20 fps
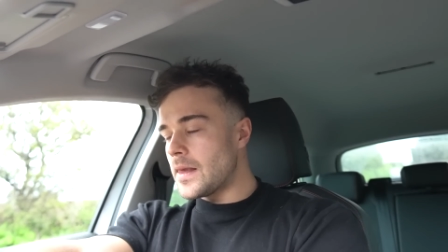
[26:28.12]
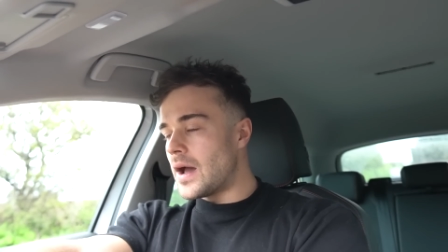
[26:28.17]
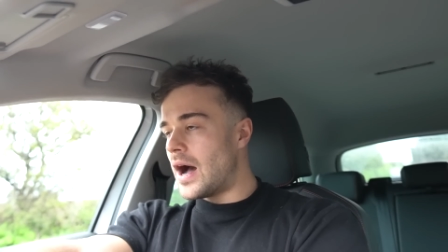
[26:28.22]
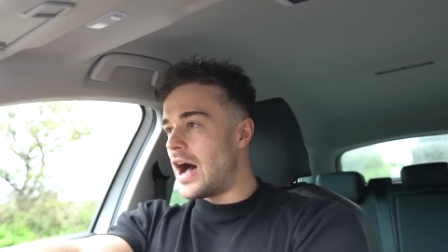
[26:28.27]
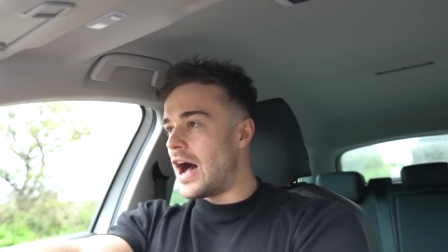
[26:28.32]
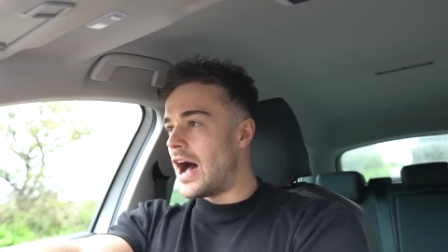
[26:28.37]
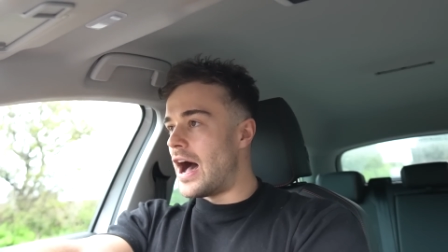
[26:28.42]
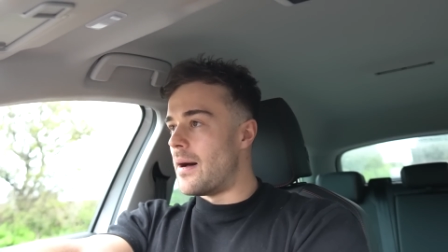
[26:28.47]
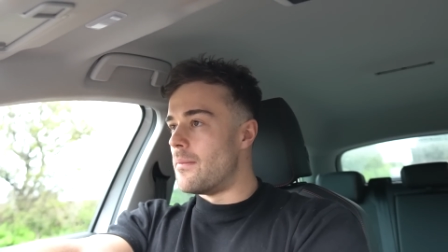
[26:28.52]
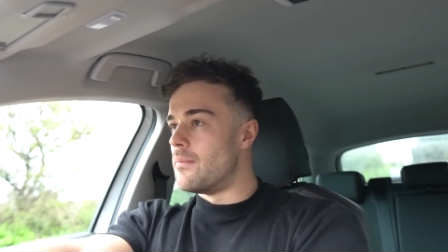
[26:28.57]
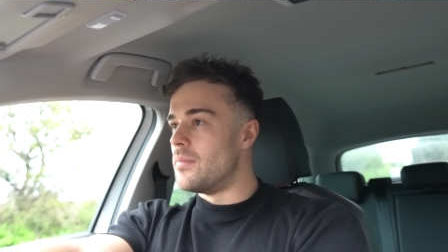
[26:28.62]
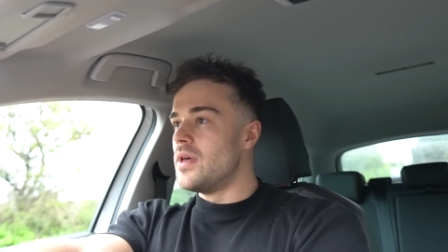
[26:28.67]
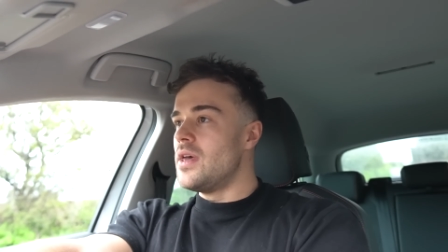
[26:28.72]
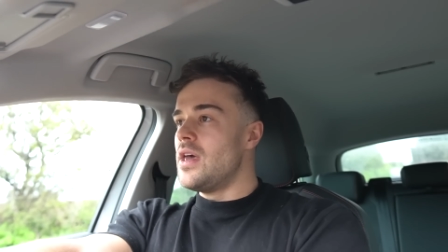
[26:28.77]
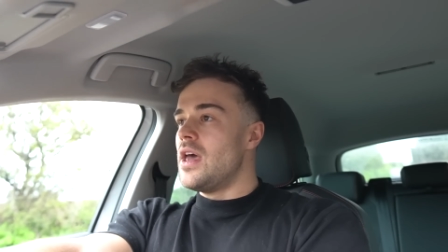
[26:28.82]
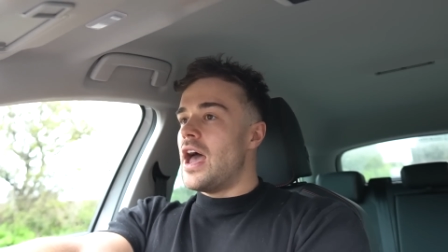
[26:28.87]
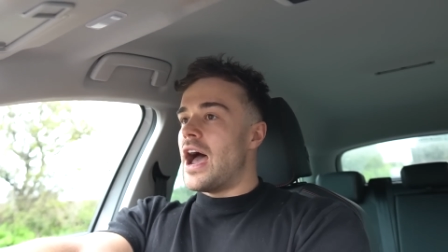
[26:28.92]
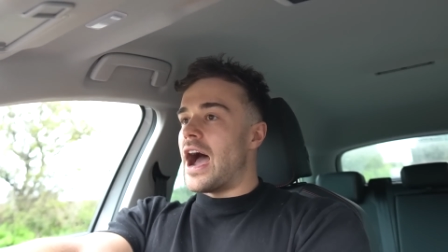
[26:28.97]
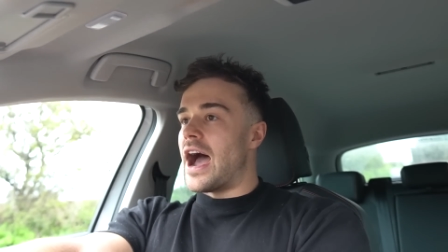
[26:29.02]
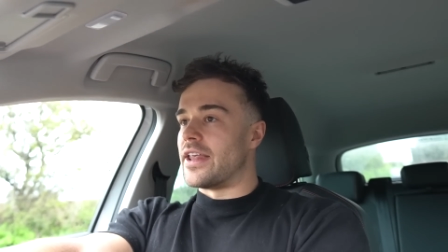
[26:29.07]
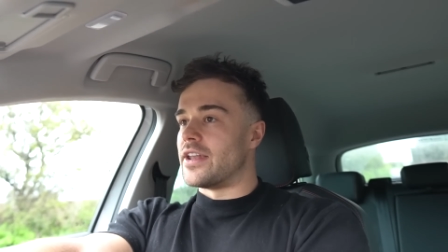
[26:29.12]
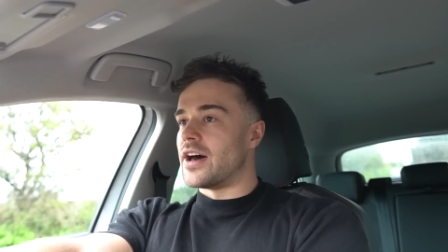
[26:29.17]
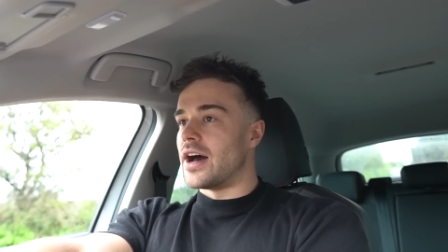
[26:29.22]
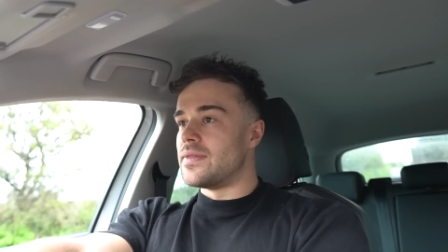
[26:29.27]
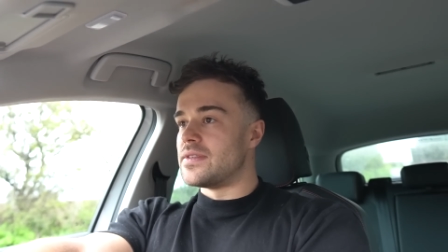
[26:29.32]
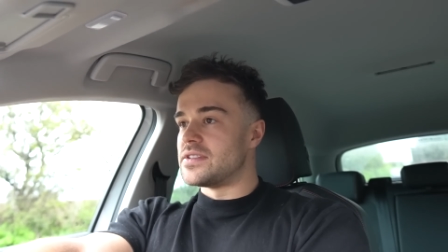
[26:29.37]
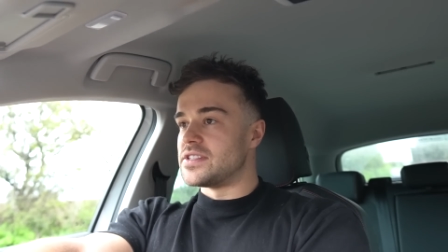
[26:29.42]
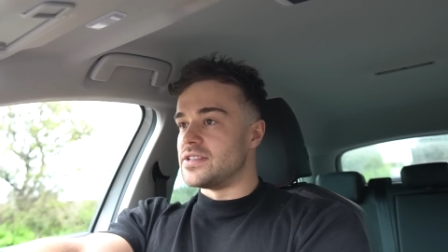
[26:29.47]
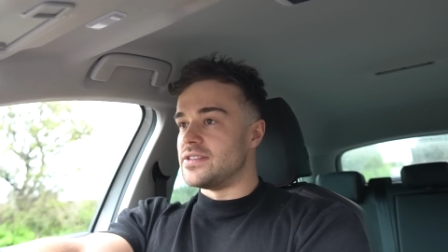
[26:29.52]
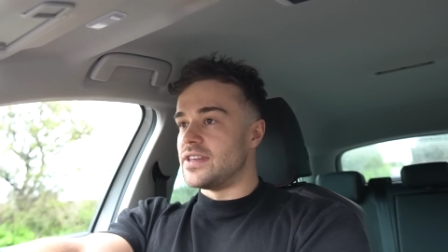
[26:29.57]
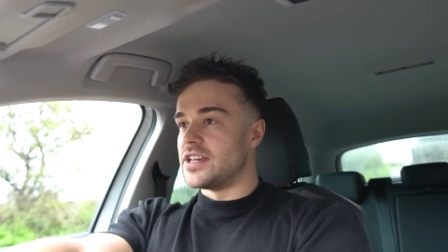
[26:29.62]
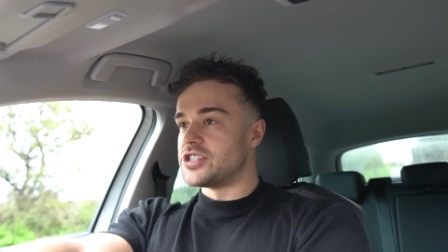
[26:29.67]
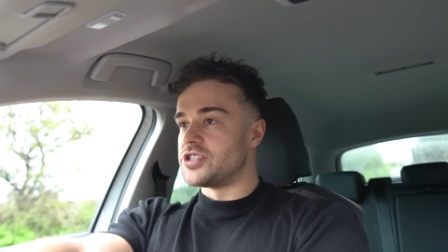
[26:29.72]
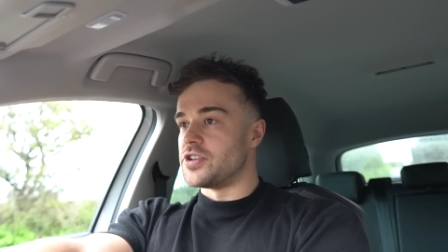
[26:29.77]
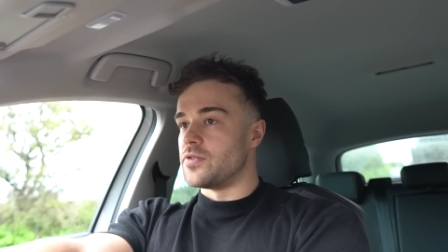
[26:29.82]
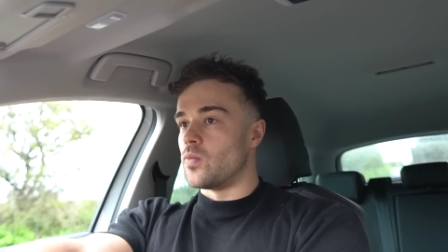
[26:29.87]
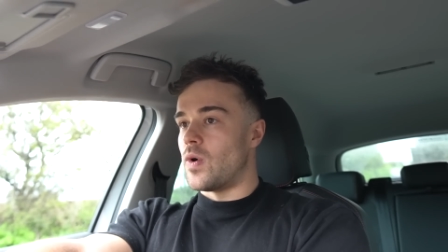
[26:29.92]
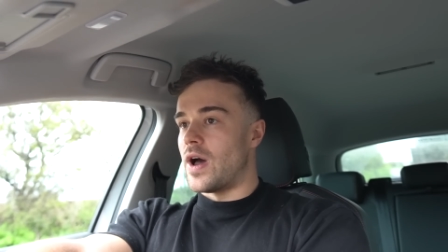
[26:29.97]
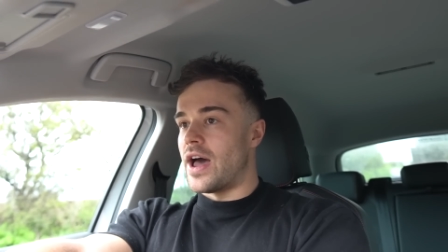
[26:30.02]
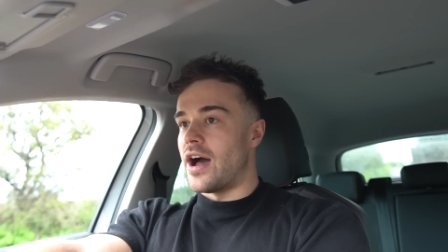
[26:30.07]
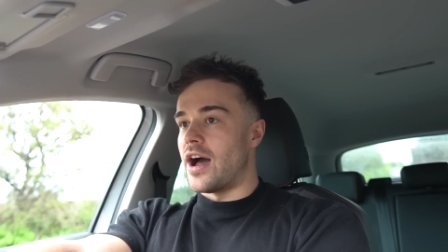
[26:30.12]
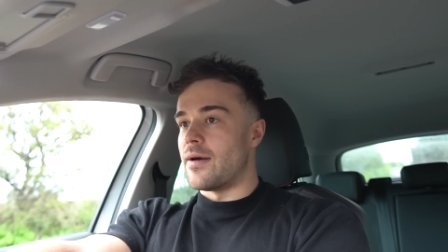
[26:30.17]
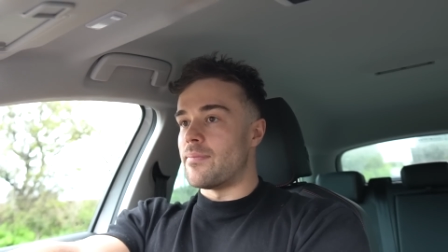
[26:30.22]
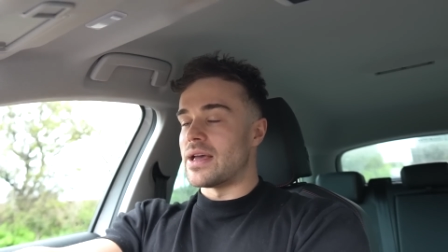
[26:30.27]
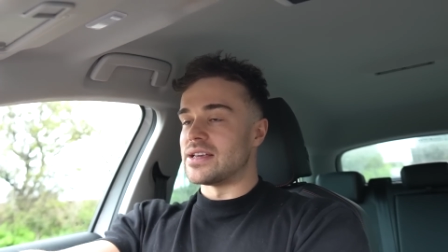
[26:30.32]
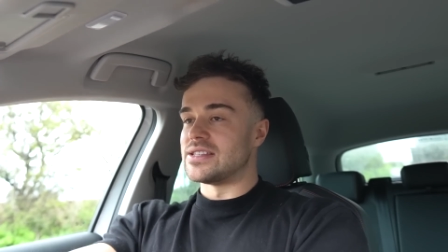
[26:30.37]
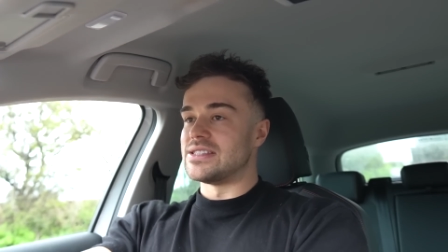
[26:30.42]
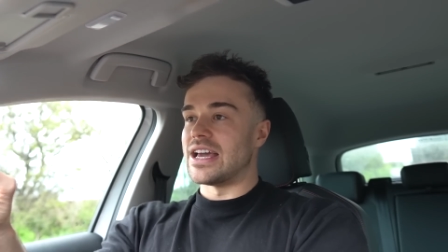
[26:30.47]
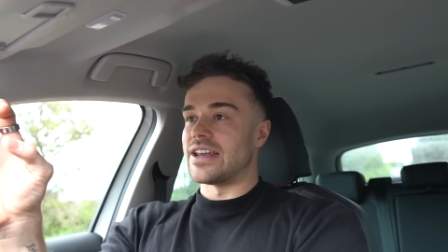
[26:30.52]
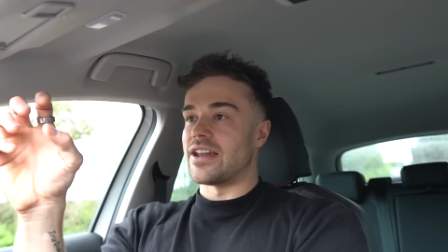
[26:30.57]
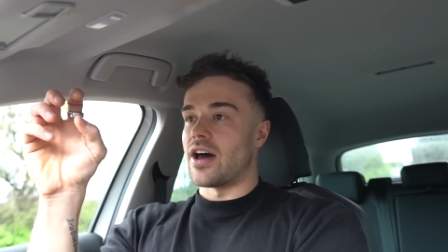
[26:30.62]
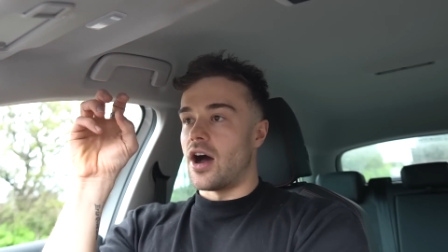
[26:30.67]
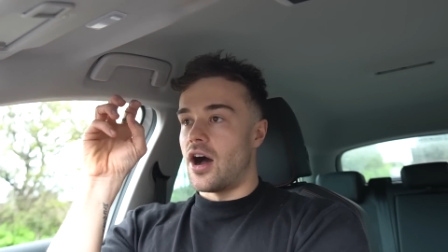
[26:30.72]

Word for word: Um, and I had this condition where I basically had